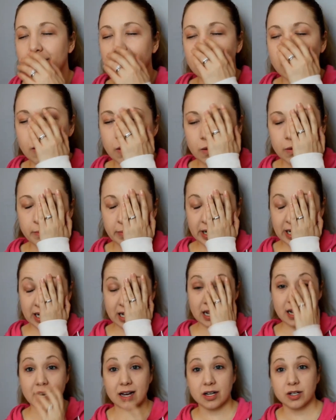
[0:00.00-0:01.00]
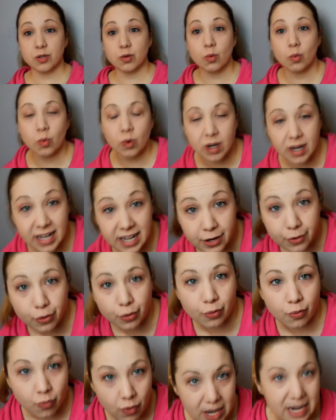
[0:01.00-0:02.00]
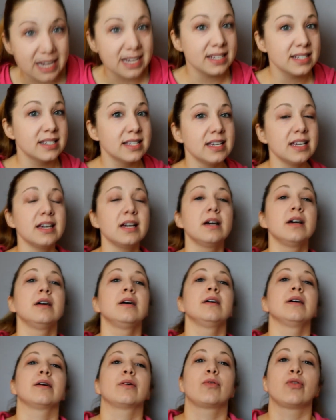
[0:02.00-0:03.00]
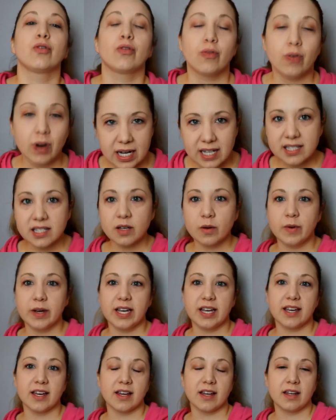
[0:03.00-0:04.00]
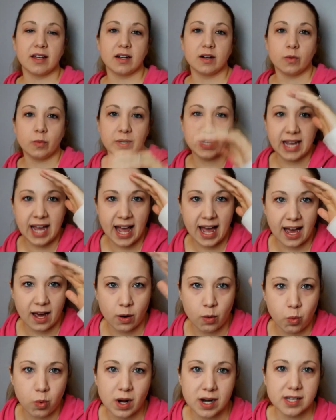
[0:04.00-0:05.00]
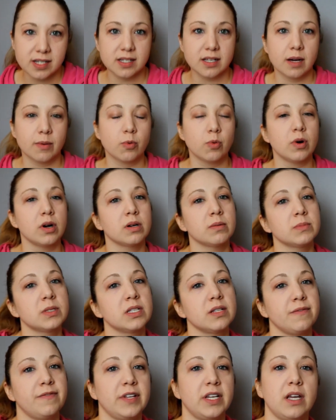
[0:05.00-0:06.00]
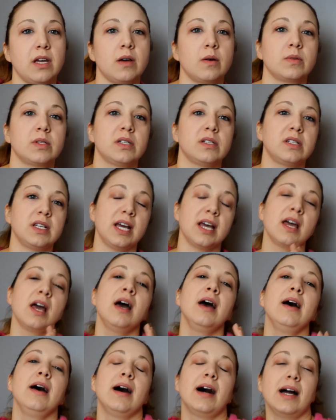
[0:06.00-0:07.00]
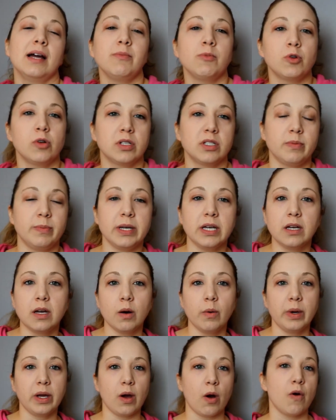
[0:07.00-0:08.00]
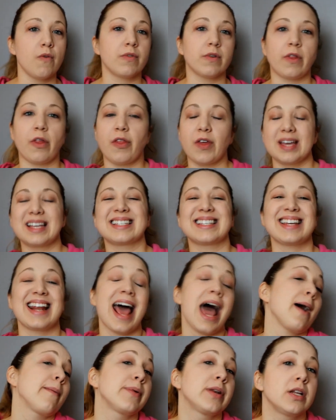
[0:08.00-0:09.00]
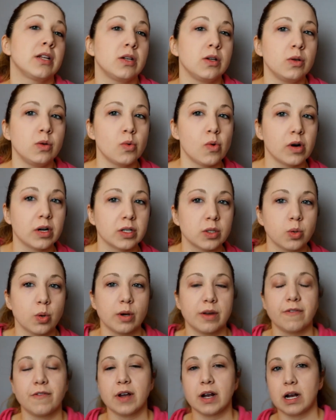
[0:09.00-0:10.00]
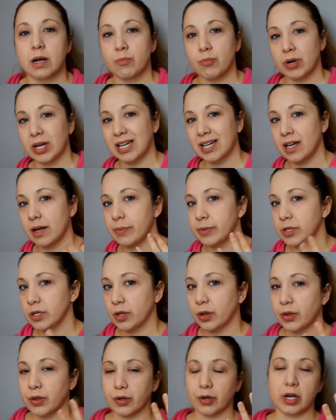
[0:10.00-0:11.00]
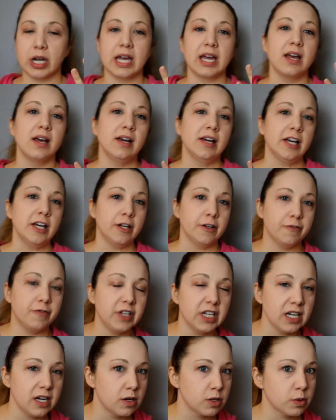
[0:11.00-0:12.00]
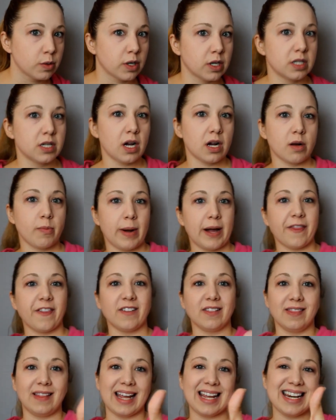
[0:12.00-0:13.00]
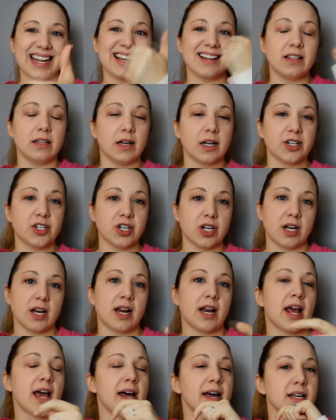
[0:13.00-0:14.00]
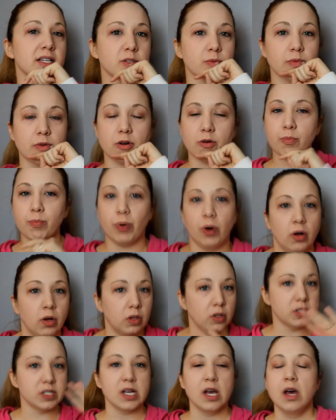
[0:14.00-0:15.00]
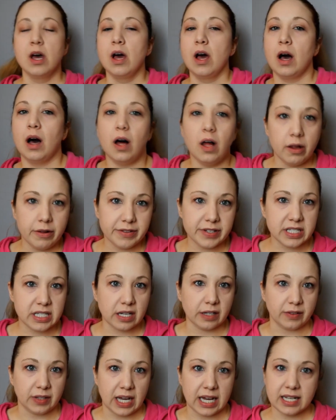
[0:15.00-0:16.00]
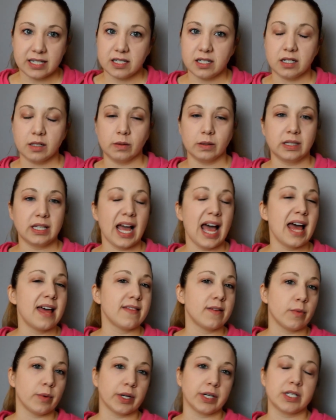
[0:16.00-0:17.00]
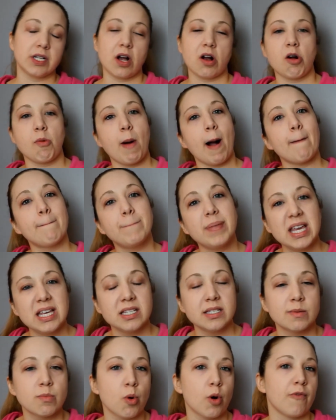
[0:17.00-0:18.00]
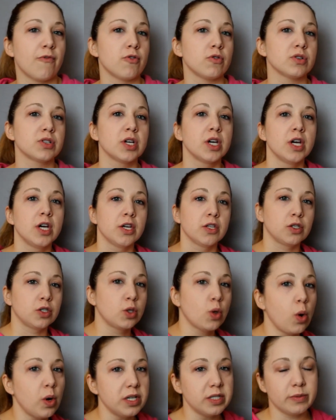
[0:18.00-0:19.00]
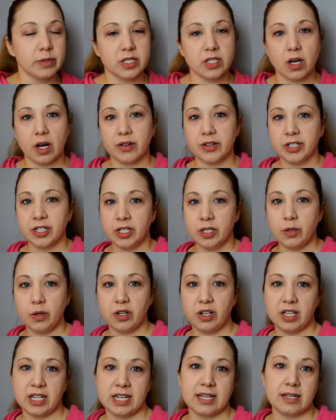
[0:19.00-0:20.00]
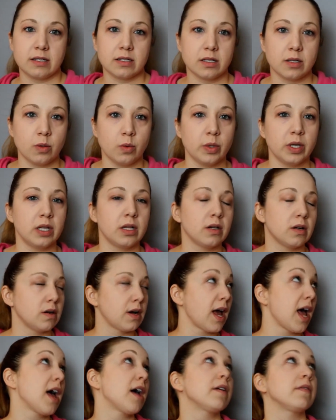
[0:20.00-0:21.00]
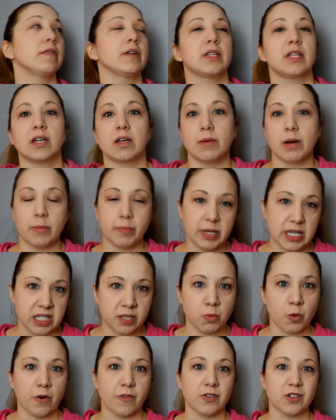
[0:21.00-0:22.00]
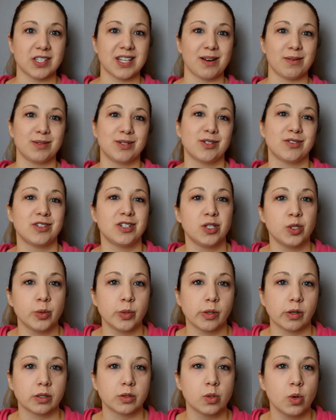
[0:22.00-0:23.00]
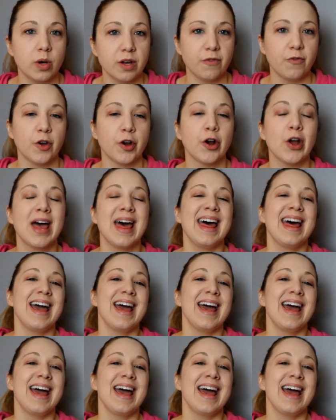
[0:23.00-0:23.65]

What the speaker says: Oh my gosh, what a crazy, crazy weekend we had. What is up? Welcome to the video today. I'm going to be going over the things that happened in New York Toy Fair. I'm breaking up into three videos. We're going to talk about the Lightning Collection and Hasbro pulls all the stuff that has to do with that. And then we're going to talk about Beast Morphers, the toys we saw, the new things we learned, everything about Beast Morphers that we learned at New York Toy Fair.